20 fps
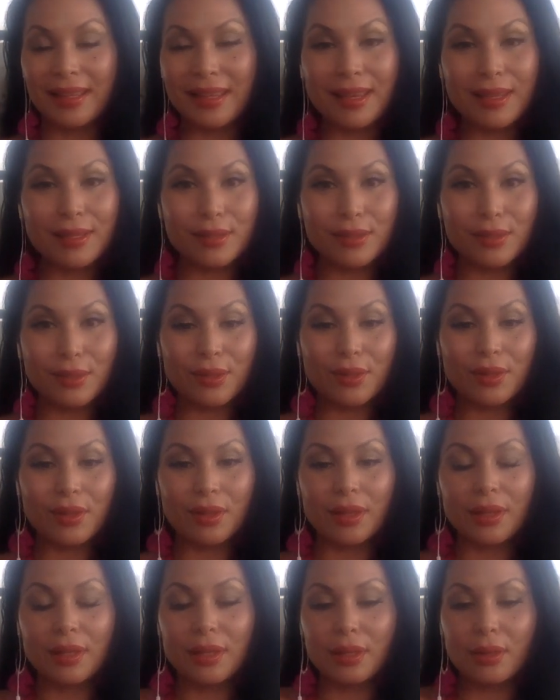Kindle
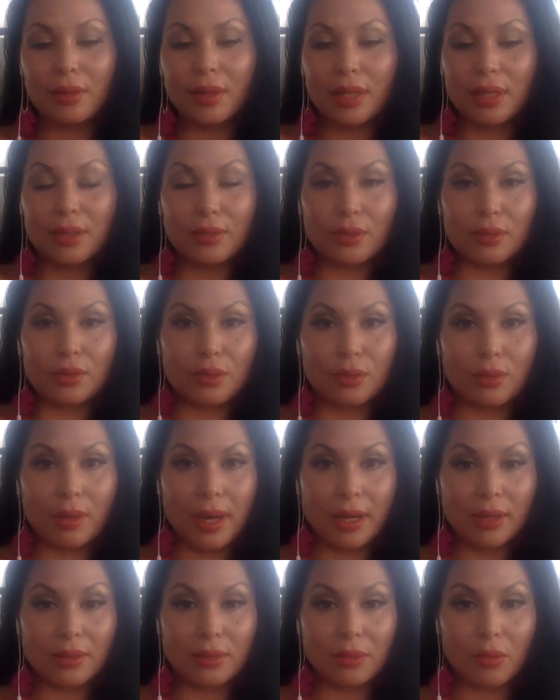
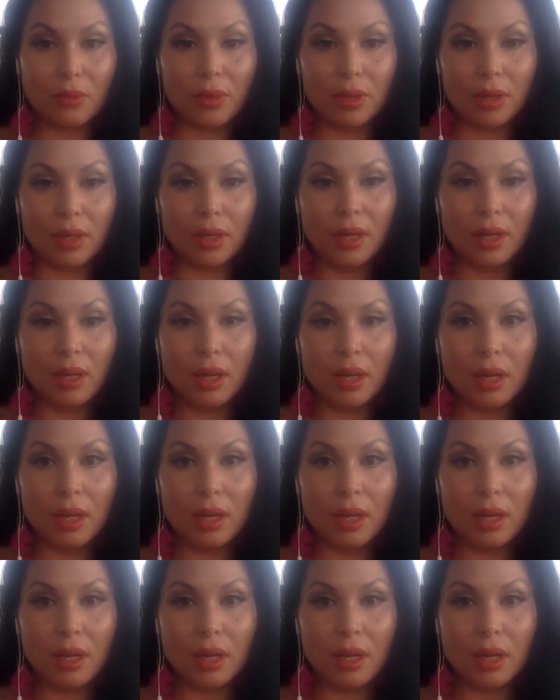Direct or